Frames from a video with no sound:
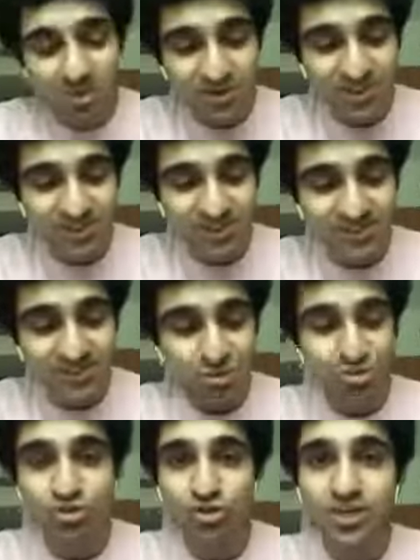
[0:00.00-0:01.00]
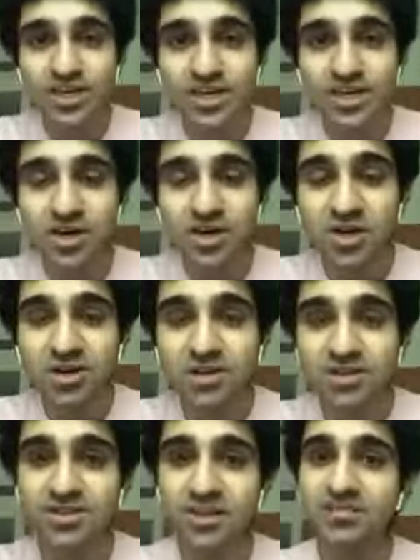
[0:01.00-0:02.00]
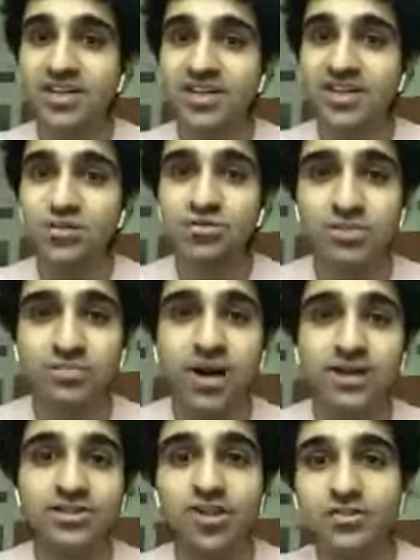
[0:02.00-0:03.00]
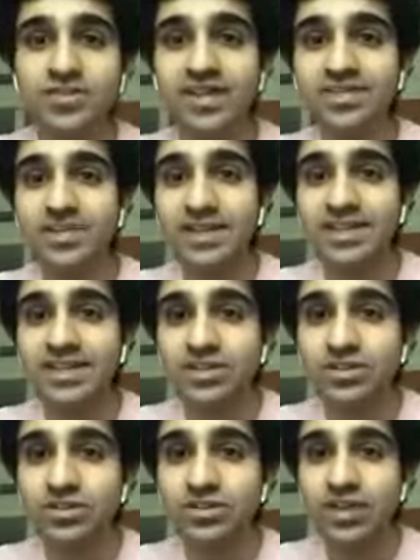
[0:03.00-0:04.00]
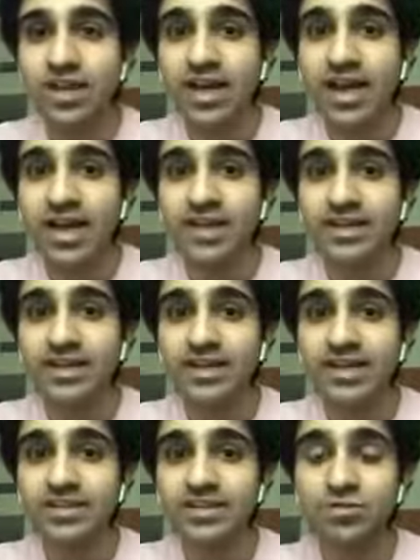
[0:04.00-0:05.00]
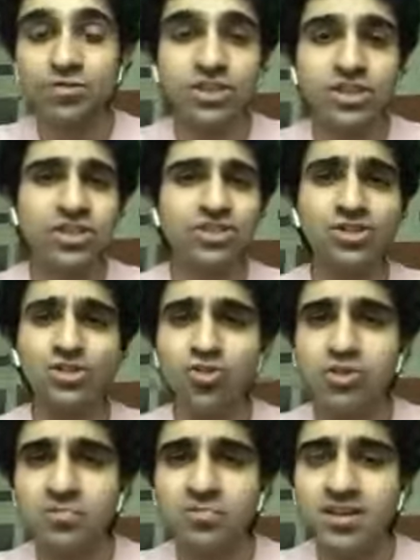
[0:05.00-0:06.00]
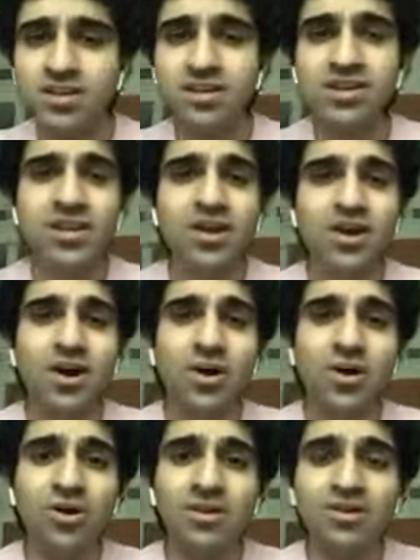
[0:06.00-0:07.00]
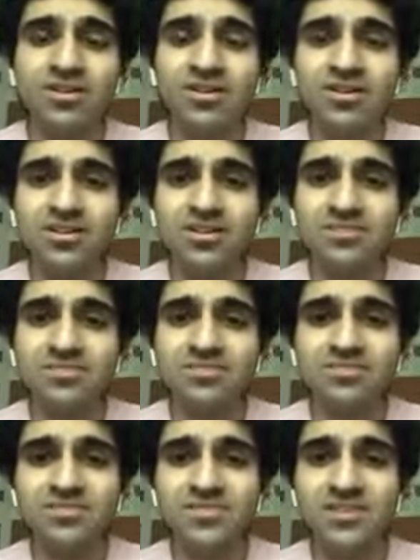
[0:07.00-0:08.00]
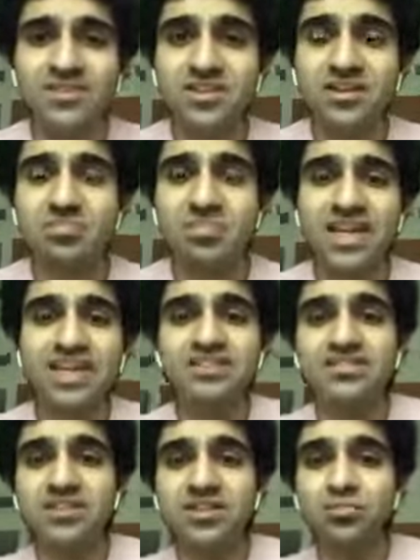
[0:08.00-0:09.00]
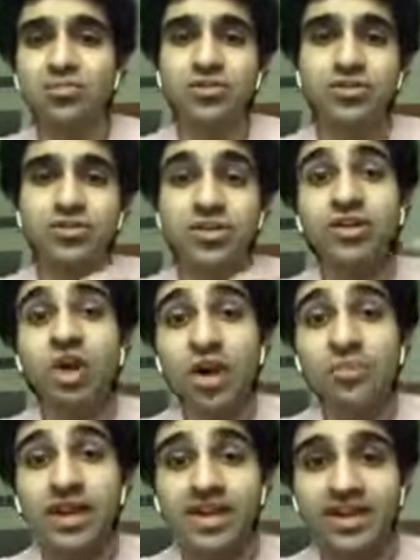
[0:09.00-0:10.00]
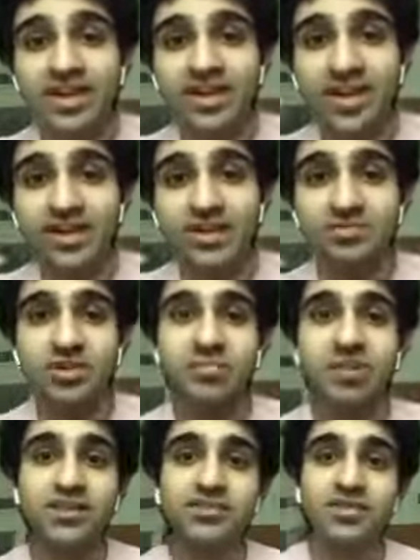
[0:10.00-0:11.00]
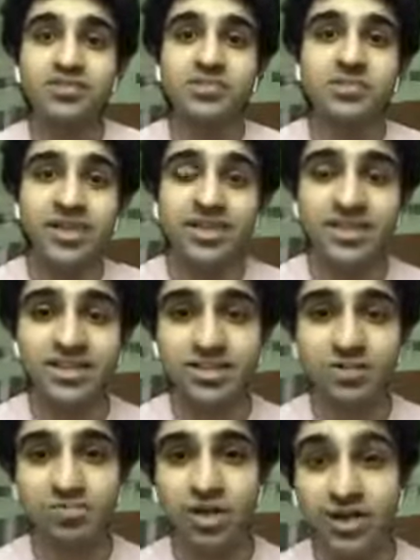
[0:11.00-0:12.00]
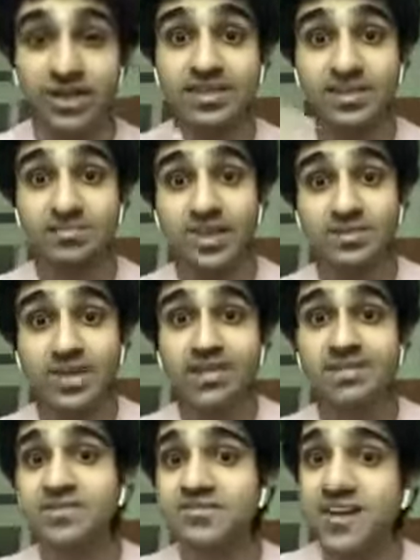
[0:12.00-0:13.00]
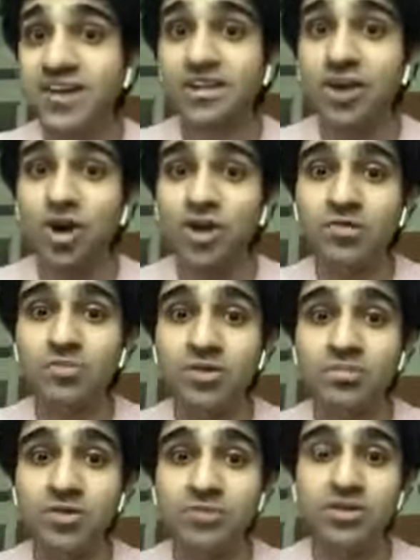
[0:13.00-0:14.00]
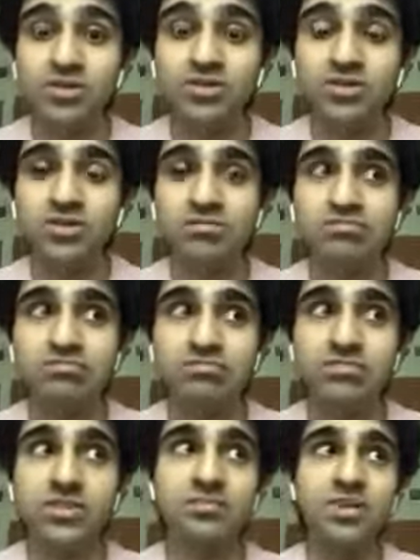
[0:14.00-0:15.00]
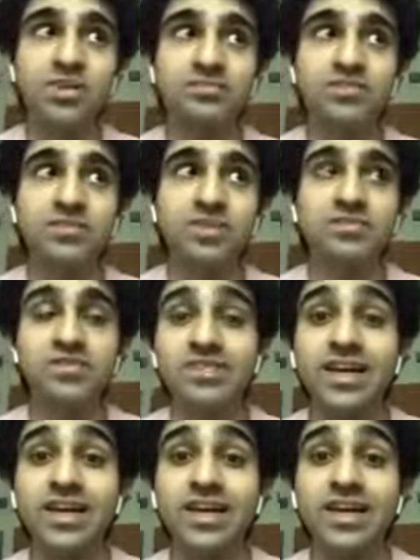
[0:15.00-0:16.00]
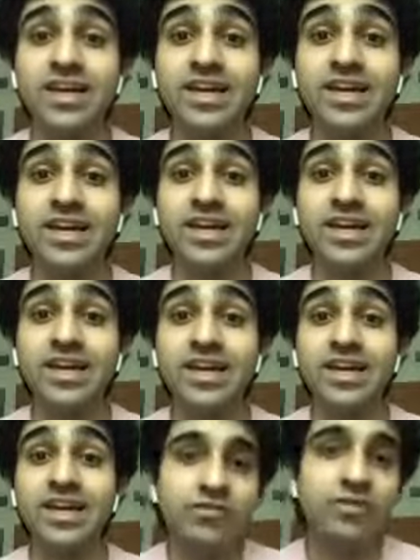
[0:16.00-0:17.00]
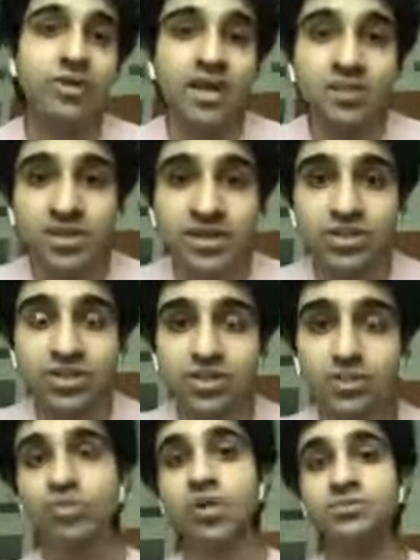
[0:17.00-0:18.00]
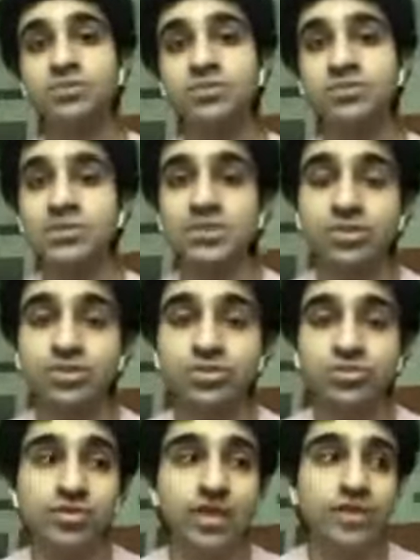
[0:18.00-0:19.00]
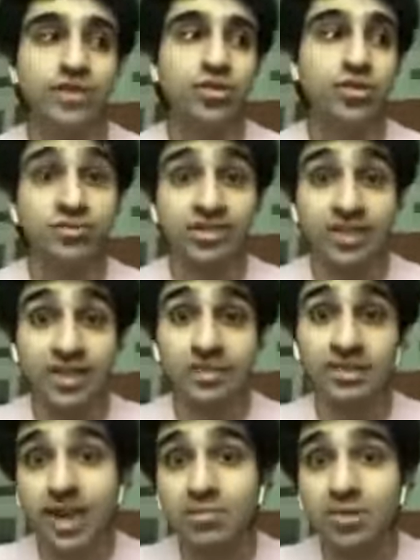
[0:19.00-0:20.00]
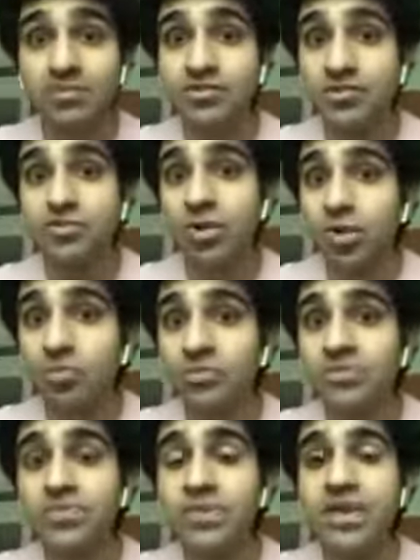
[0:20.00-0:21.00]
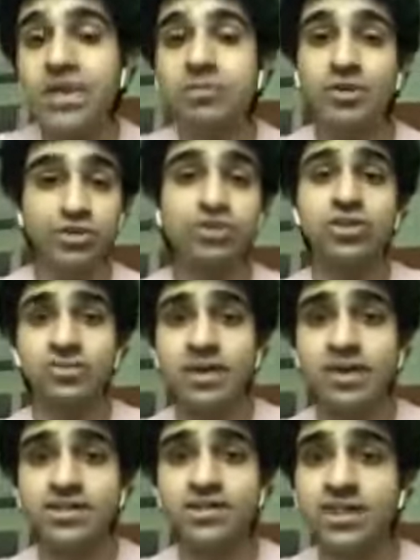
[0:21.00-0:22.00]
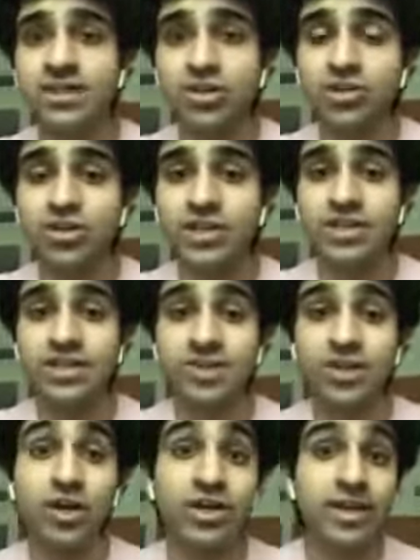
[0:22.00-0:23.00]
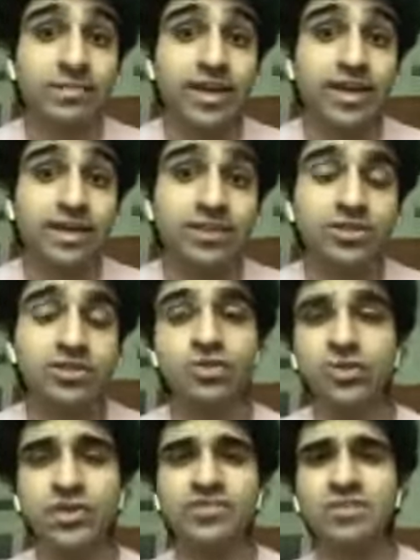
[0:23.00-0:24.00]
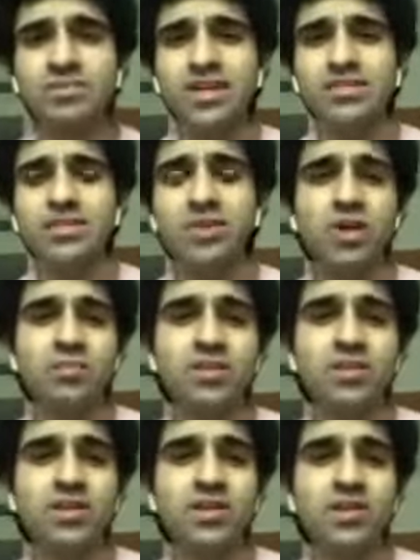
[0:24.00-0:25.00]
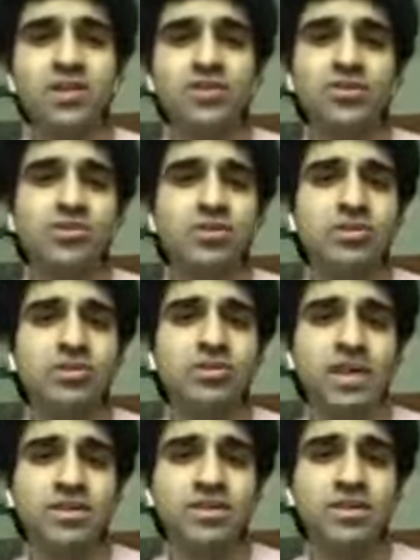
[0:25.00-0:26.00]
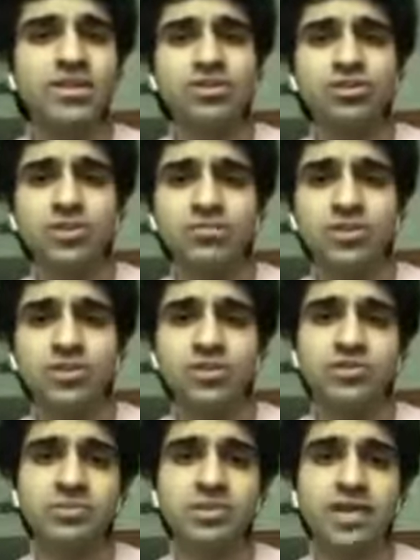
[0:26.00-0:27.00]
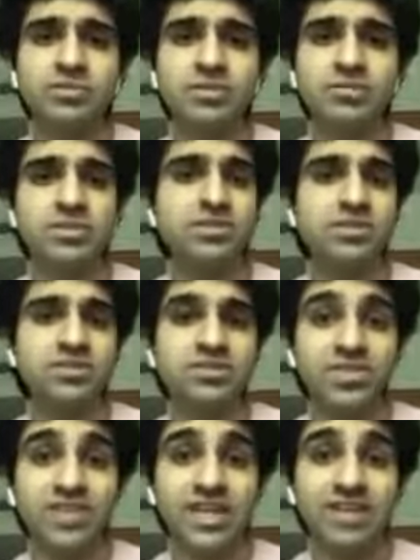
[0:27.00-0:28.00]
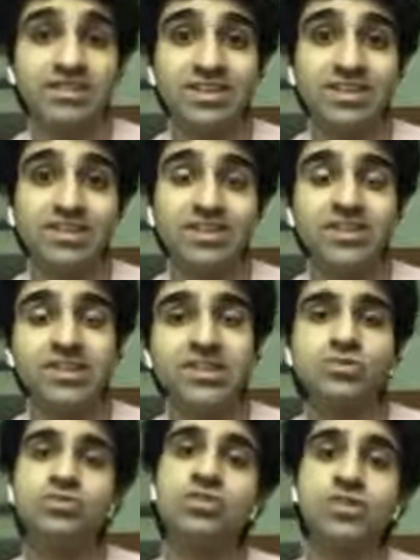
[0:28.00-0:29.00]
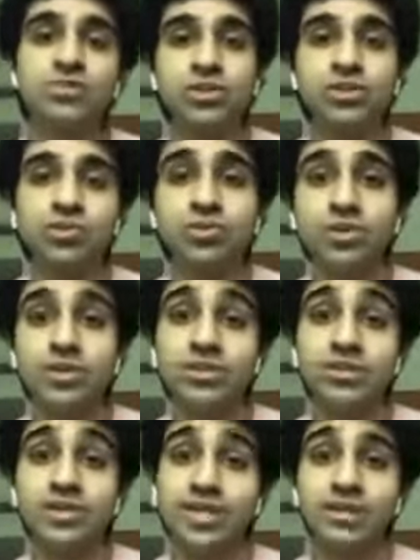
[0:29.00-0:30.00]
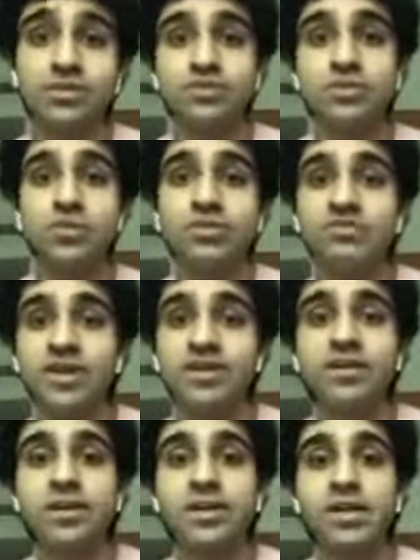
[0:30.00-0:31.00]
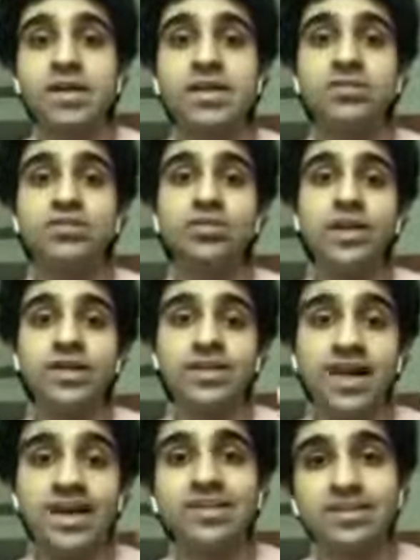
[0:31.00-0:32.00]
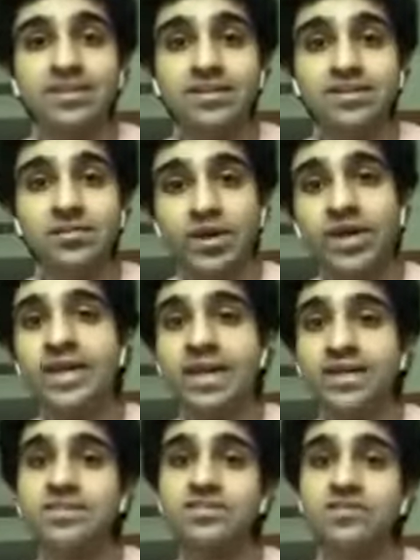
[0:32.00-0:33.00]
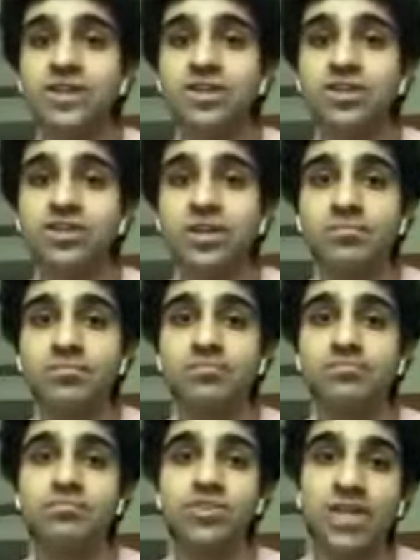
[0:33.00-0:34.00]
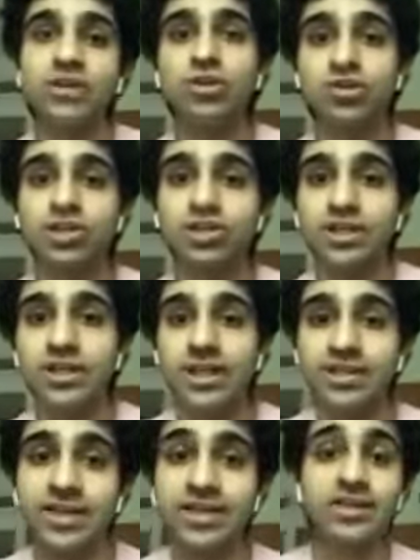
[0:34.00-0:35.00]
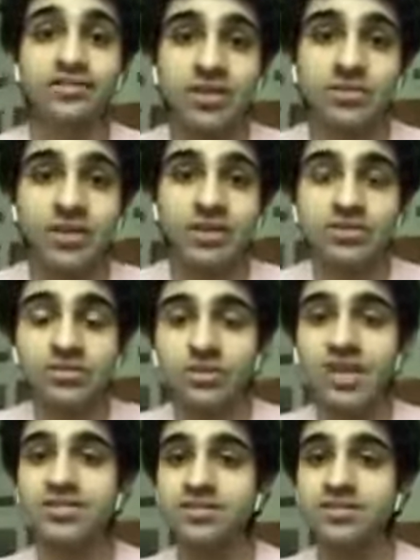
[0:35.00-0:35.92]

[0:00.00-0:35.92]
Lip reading: is usually something that you just pass off as medication, and it's usually just a sugar pill or a plain syrup with a non-medicated item that passes off as medication, but it sometimes has an effect on people because sometimes if it's psychological, if you tell a patient who comes with an issue that you're giving them a tablet for the problem because you suspect it's psychological and they may not need medication, you give them like a normal, you give them a tablet, like a sugar pill, you give them a tablet which doesn't really have anything in it, and you say, okay, you know what, take this, you'll be fine. So that way it has an effect on them psychologically, and then they feel better. So that's a